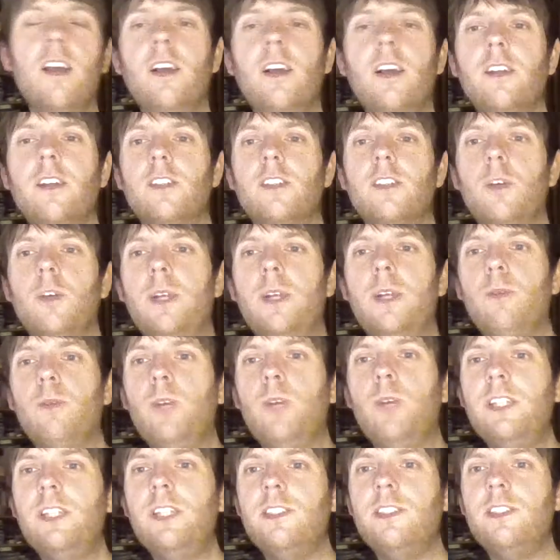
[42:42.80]
So in
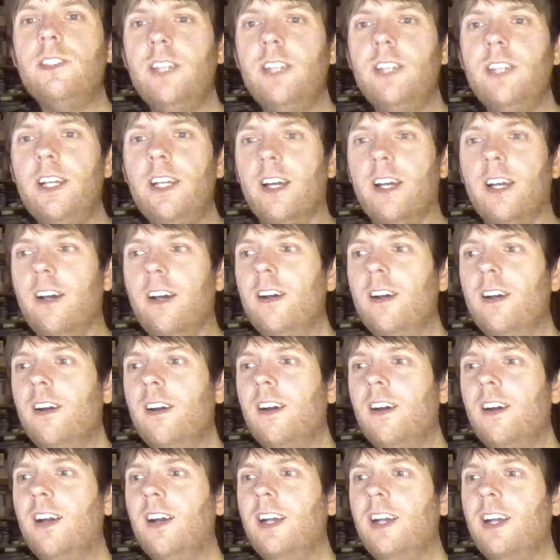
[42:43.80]
which year
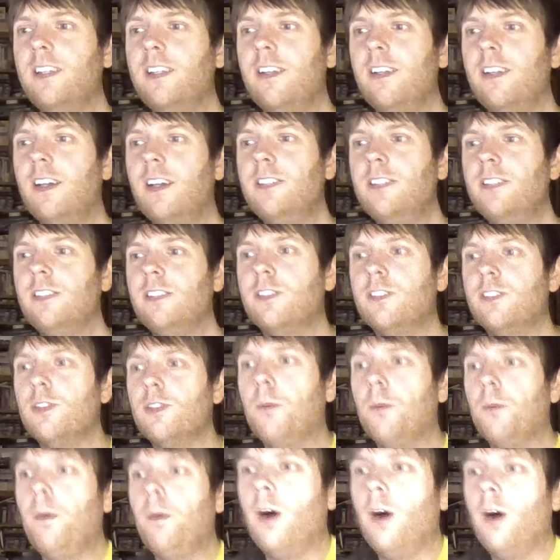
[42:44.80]
in the 90s
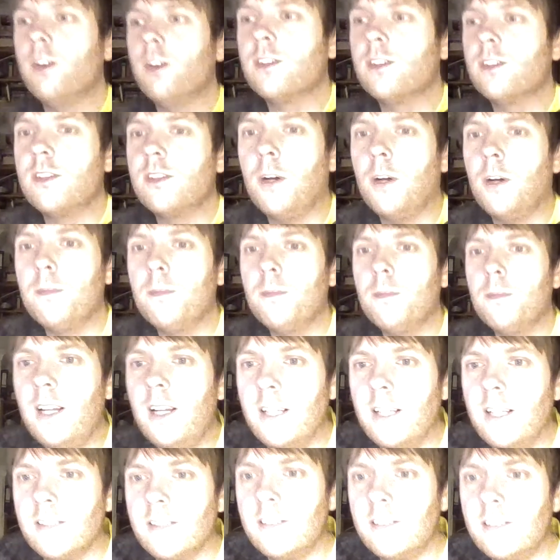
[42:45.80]
saw Pogs top the
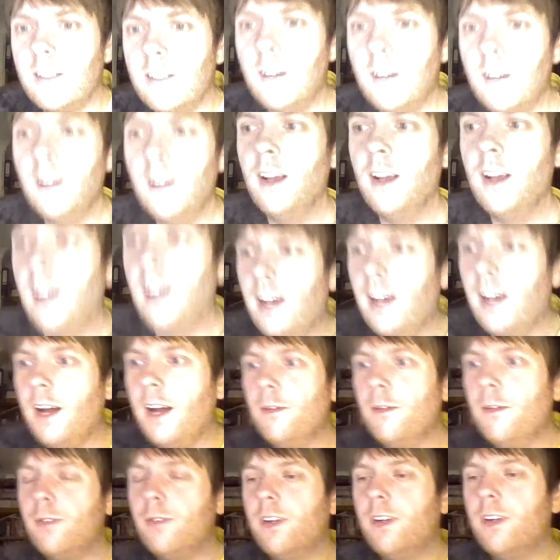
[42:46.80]
list?
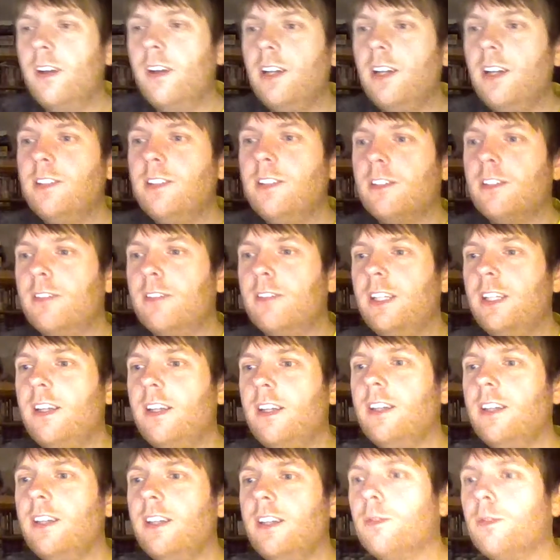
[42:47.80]
93,
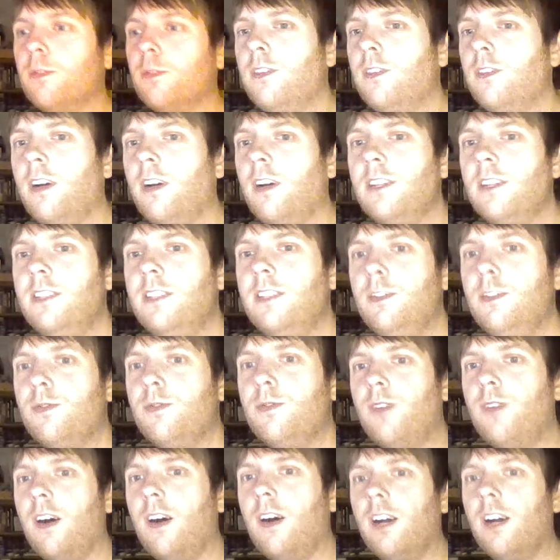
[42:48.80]
91, or
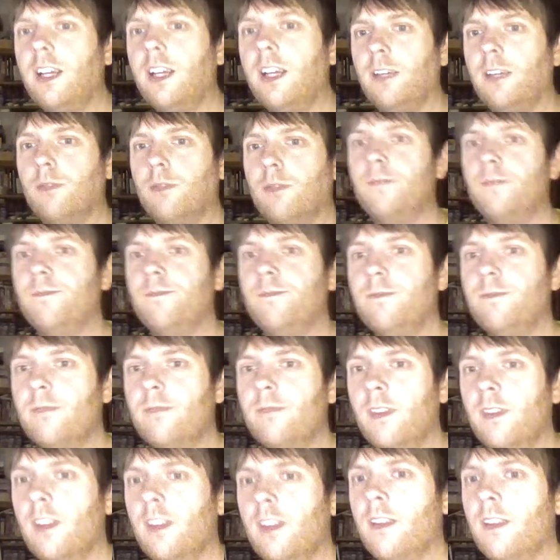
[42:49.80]
95. Oh, I
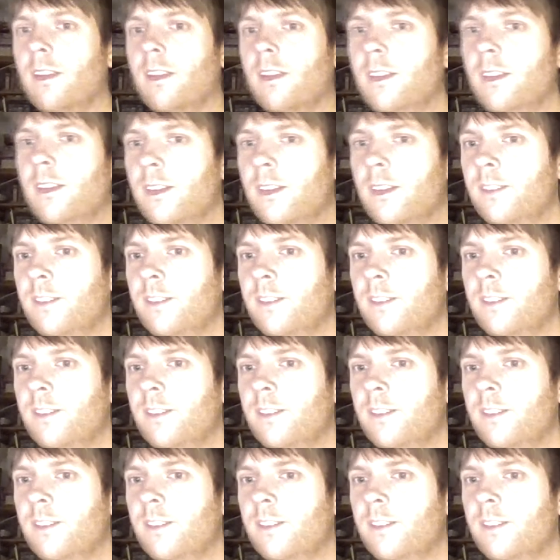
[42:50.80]
remember them.